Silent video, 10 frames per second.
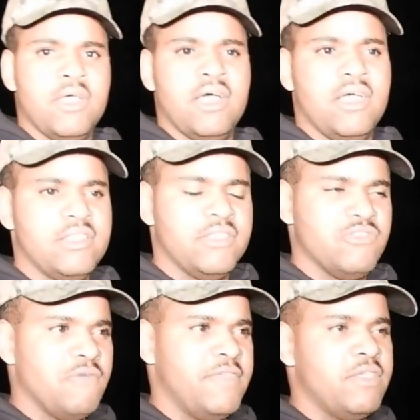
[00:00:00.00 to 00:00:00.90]
Uh,
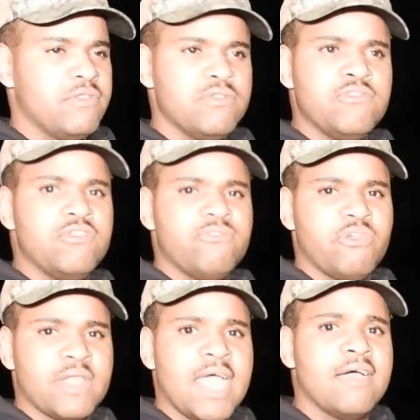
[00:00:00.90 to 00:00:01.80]
there's no video on YouTube
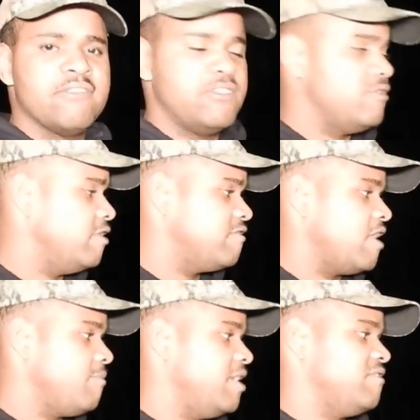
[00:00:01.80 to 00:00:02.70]
showing how to do this
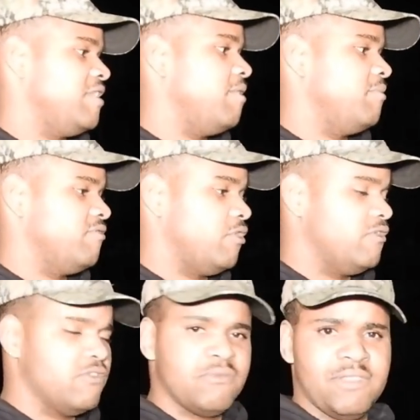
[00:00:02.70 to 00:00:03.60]
step by step. So
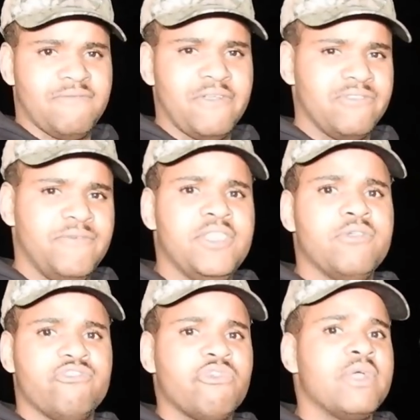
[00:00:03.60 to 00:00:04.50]
this is gonna be the first
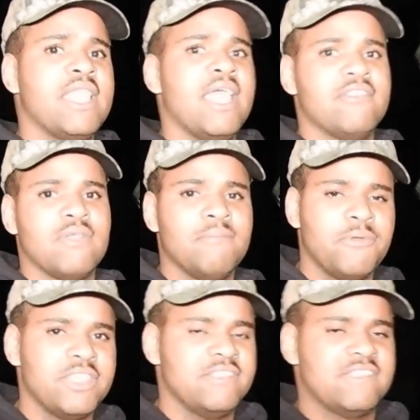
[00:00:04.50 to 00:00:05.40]
video showing that. So I'm
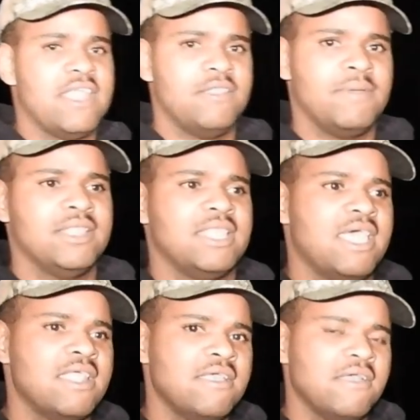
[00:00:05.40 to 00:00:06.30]
pretty excited about that.